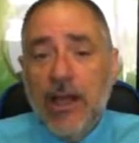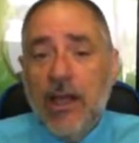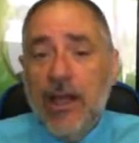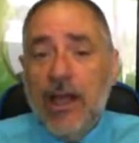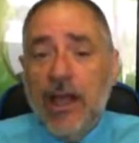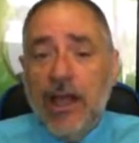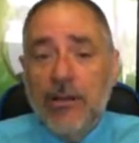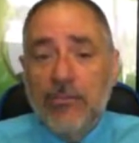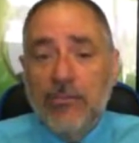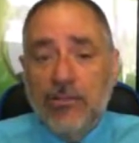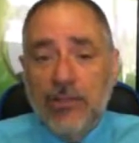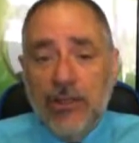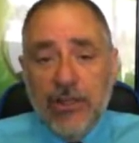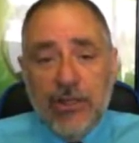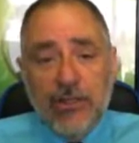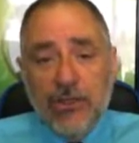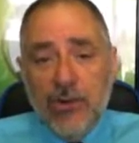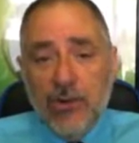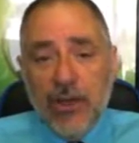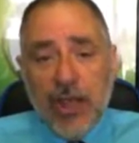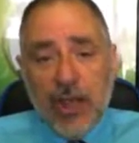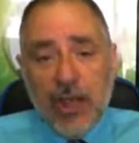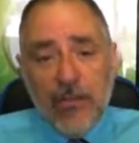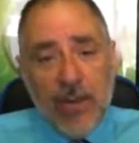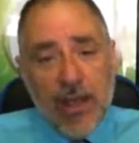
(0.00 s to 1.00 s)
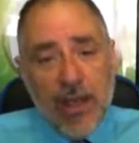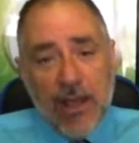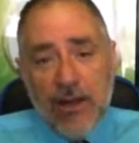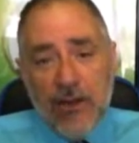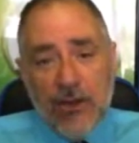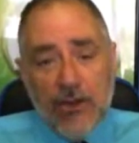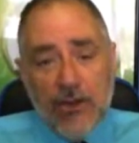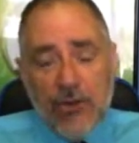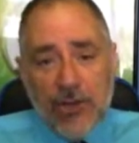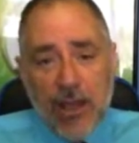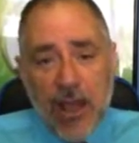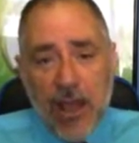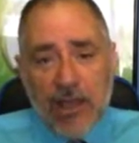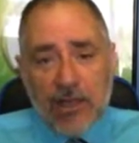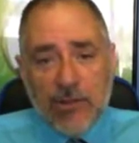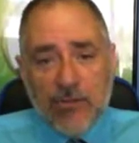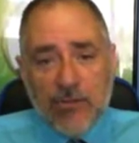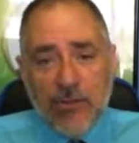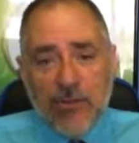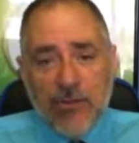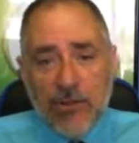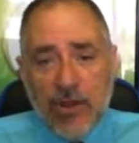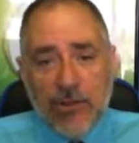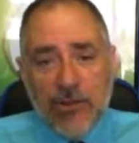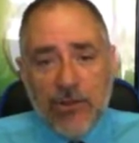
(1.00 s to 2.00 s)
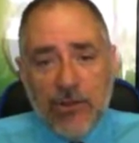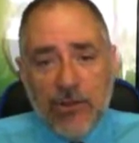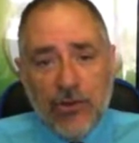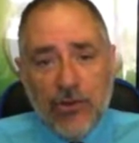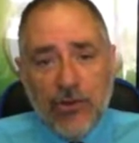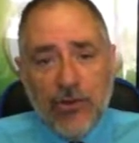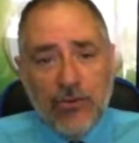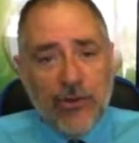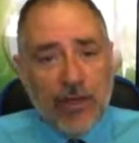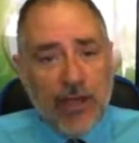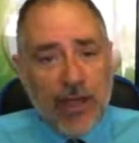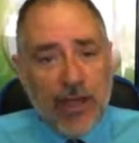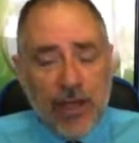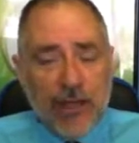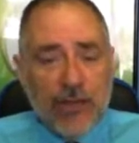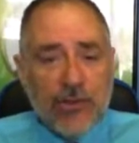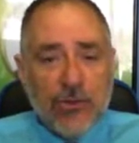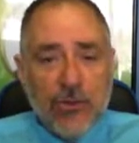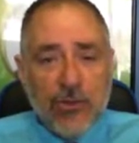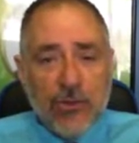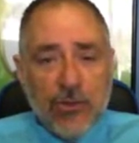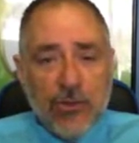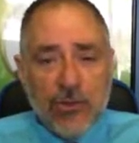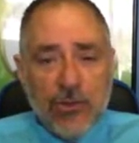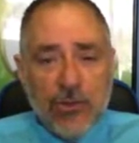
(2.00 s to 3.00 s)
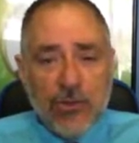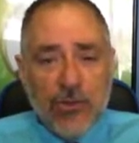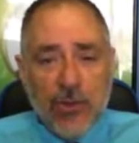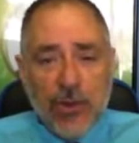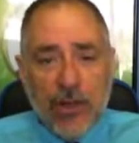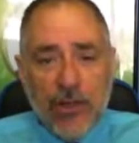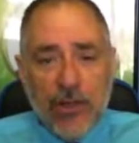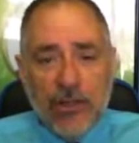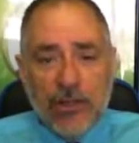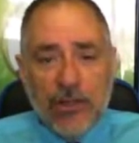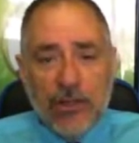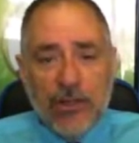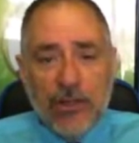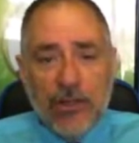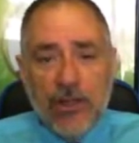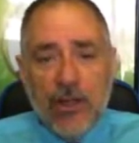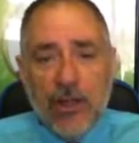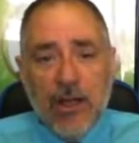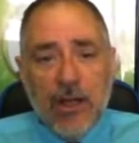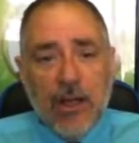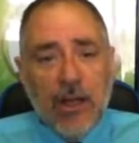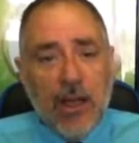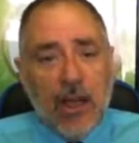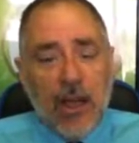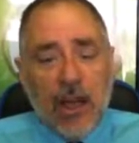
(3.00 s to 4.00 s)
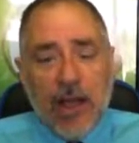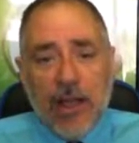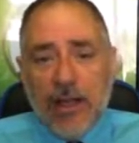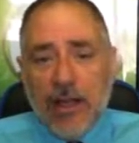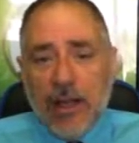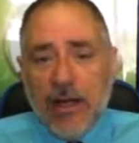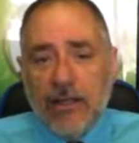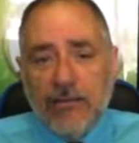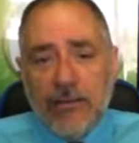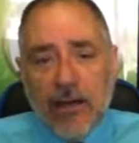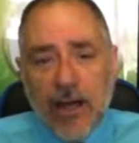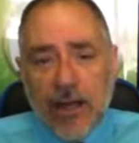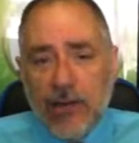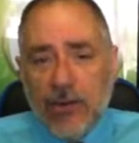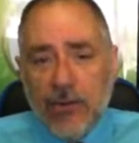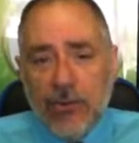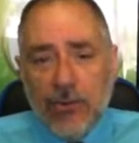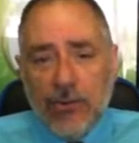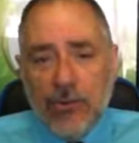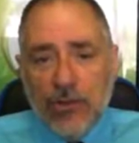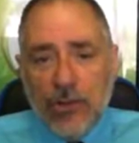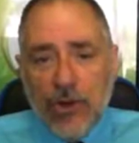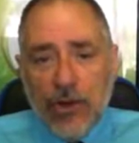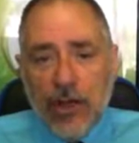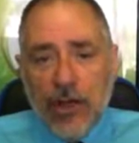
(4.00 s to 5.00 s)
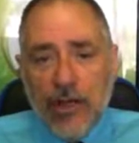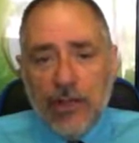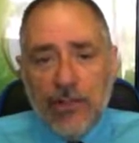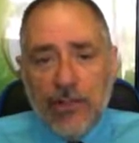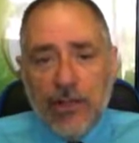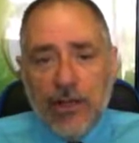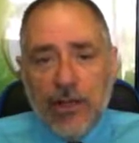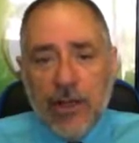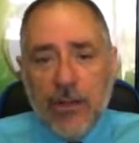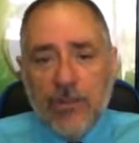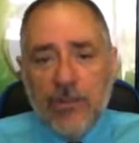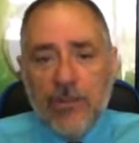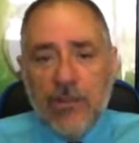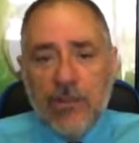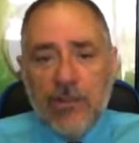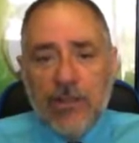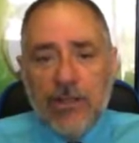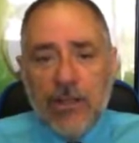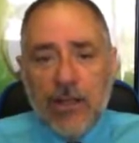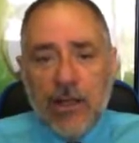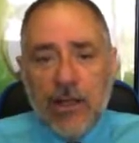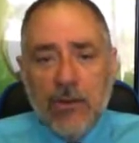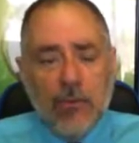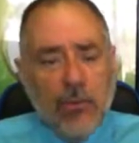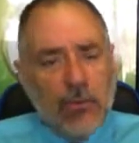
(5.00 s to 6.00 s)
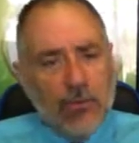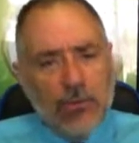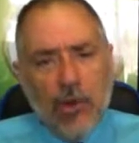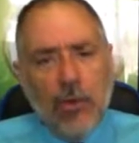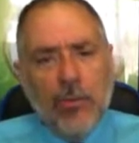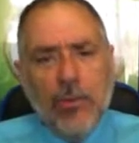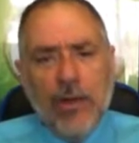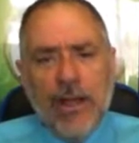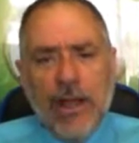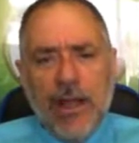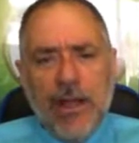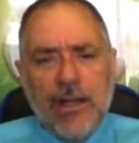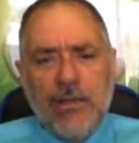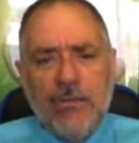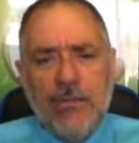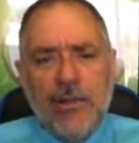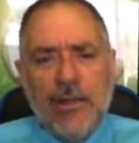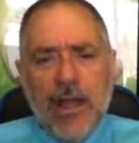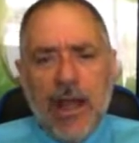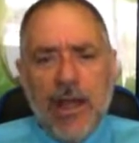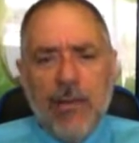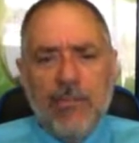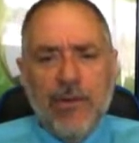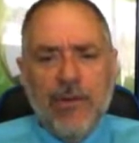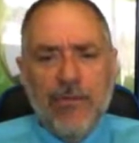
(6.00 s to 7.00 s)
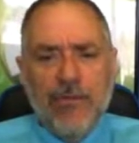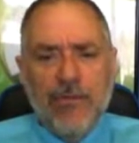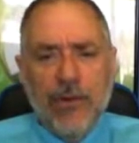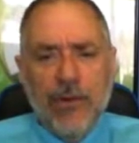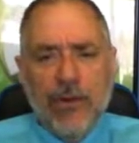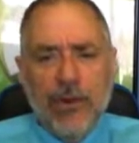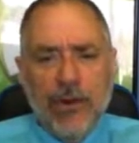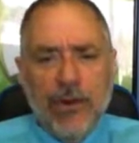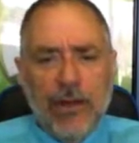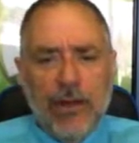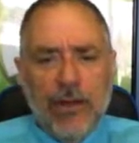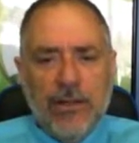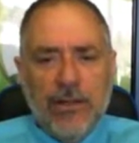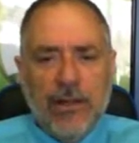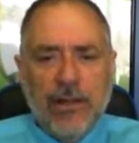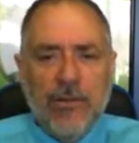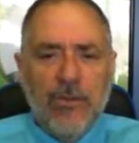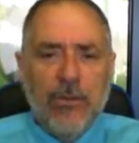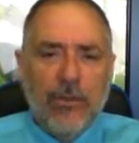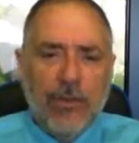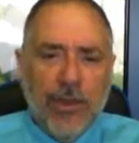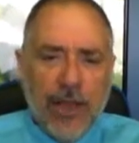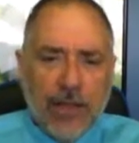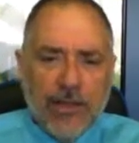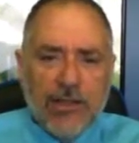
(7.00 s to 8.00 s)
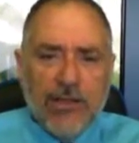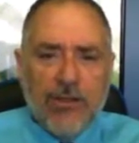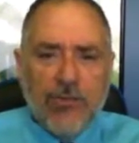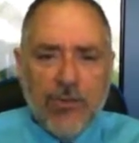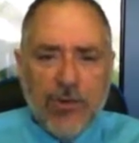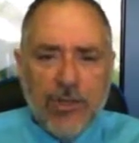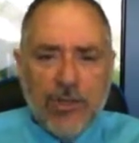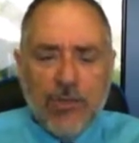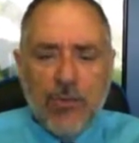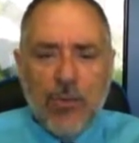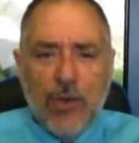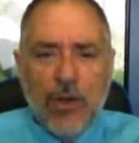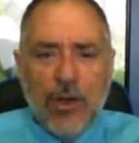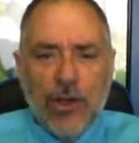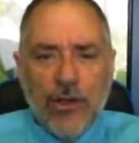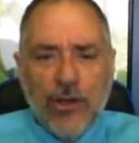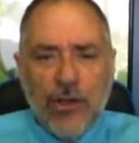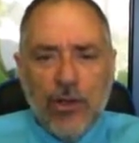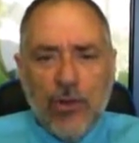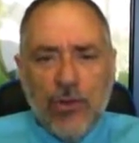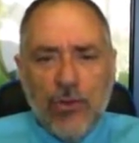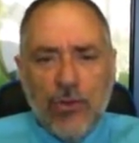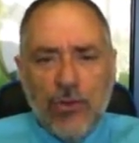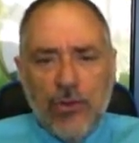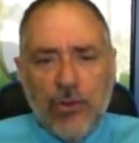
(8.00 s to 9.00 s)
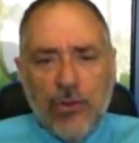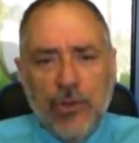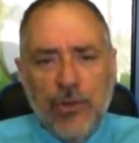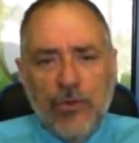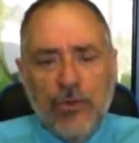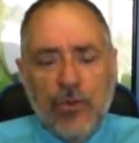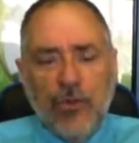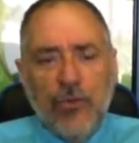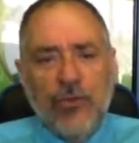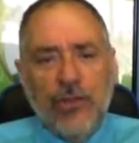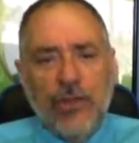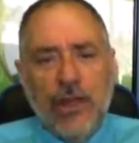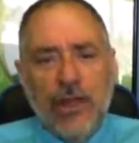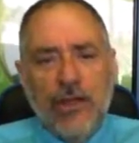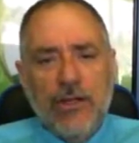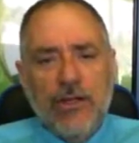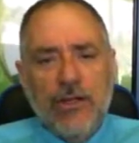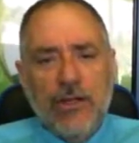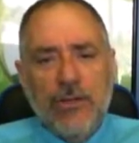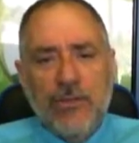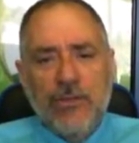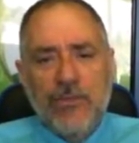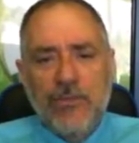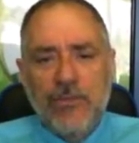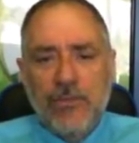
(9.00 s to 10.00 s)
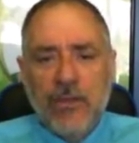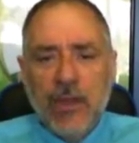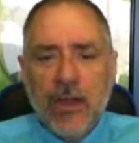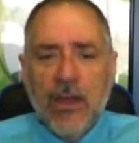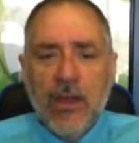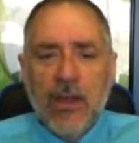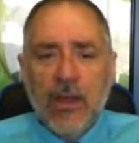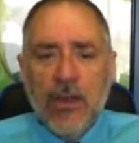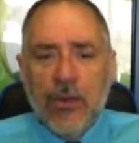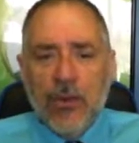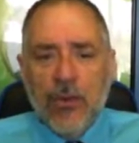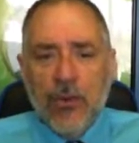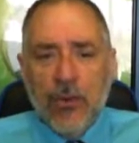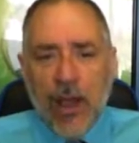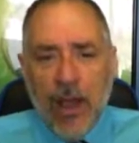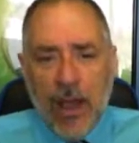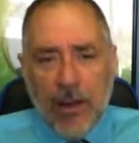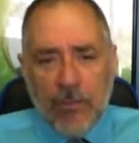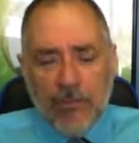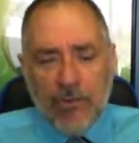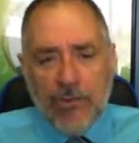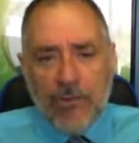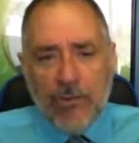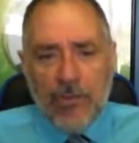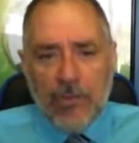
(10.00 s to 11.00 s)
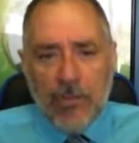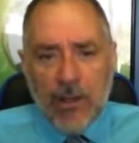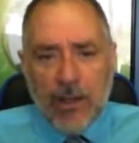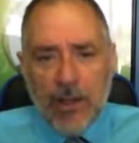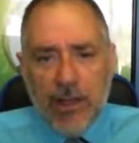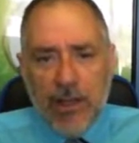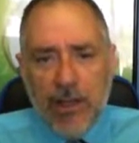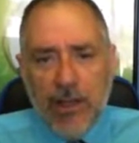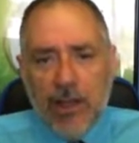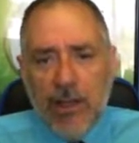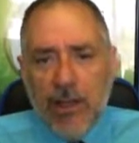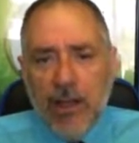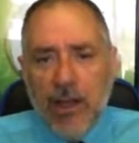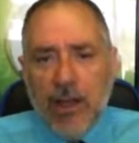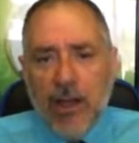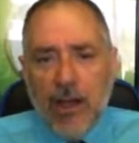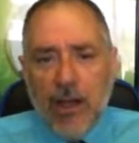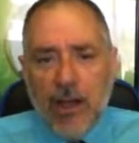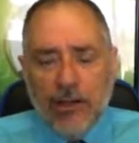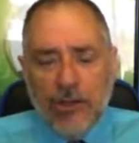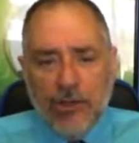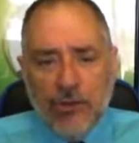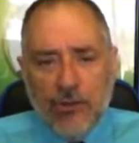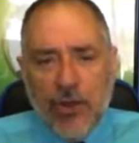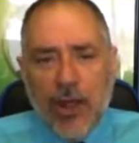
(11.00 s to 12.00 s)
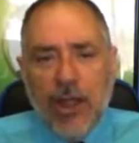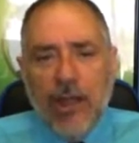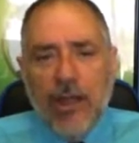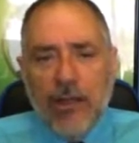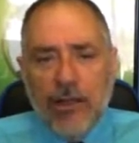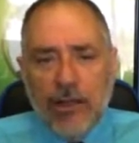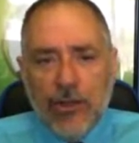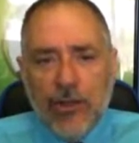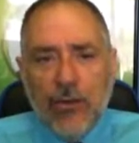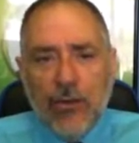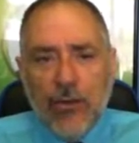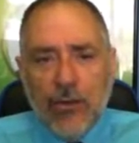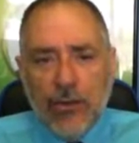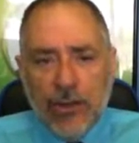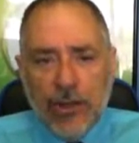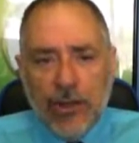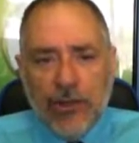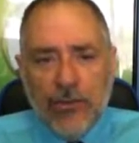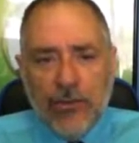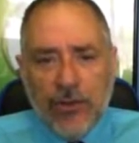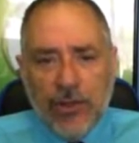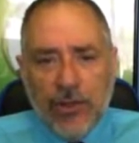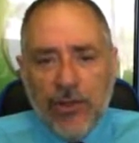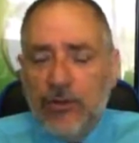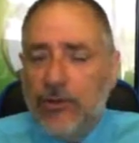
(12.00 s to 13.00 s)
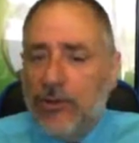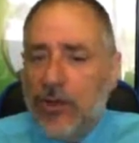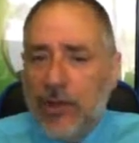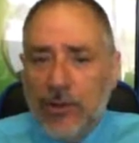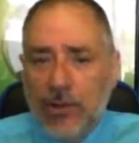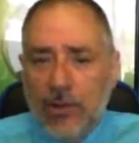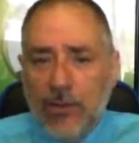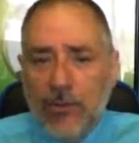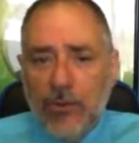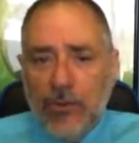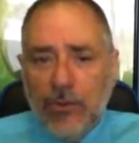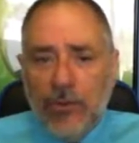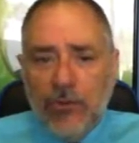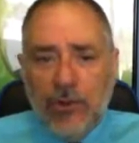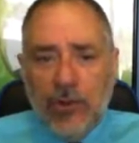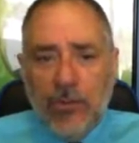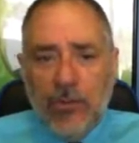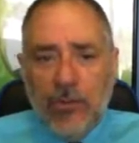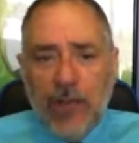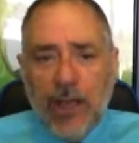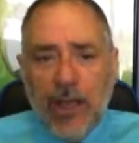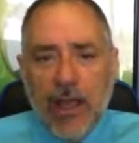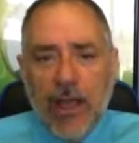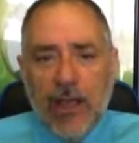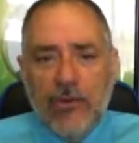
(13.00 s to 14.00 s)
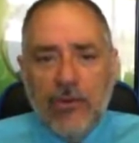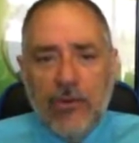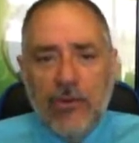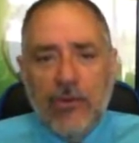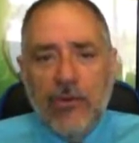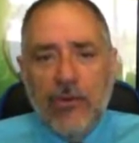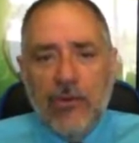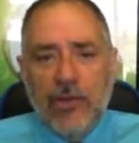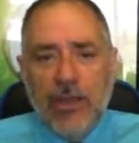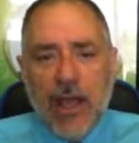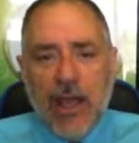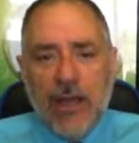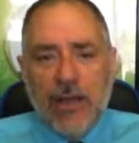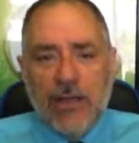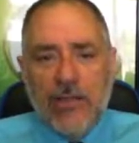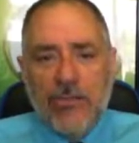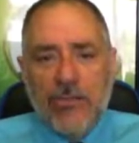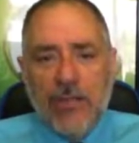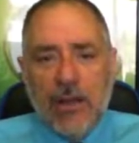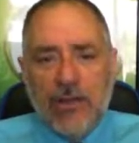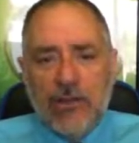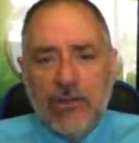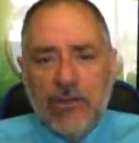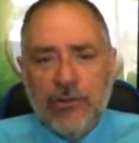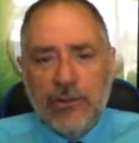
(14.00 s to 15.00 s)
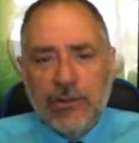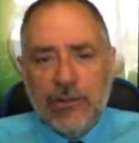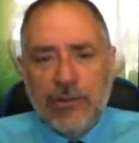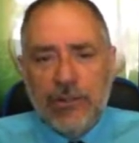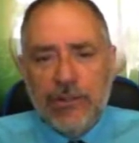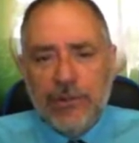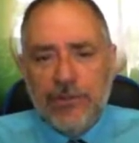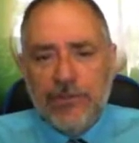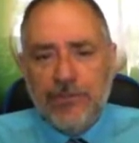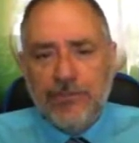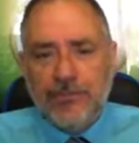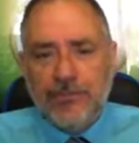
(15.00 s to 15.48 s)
And please don't get mad at your tax professional if they ask all these questions. I get a lot of new clients that come to me and say, well, nobody asked me that before. I said, well, that's the reason why you go to an enrolled agent who happens to be trained in all these things. Same thing with a CPA if they're a tax specialist.